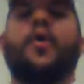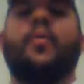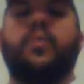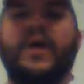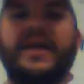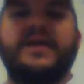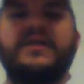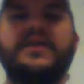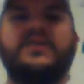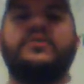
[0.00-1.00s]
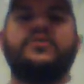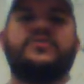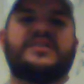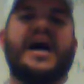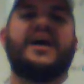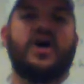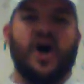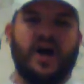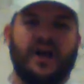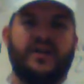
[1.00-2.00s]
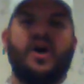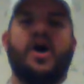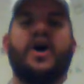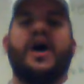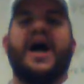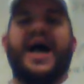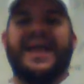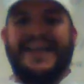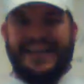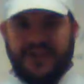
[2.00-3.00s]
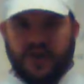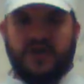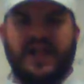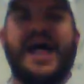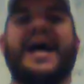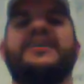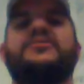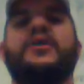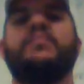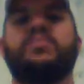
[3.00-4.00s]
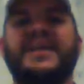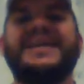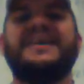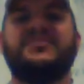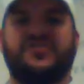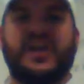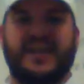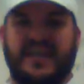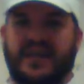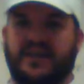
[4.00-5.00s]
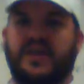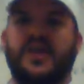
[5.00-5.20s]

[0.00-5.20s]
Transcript: When you sign on in your class, please check in.